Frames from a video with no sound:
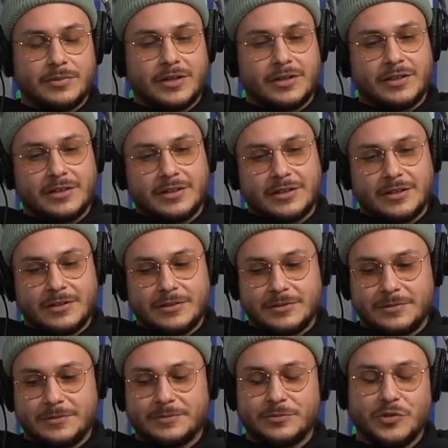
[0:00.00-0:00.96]
But I think
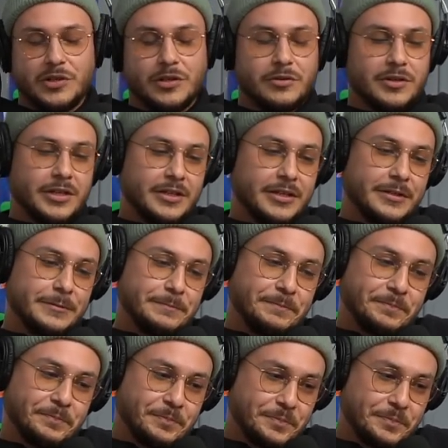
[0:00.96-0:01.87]
that needs to be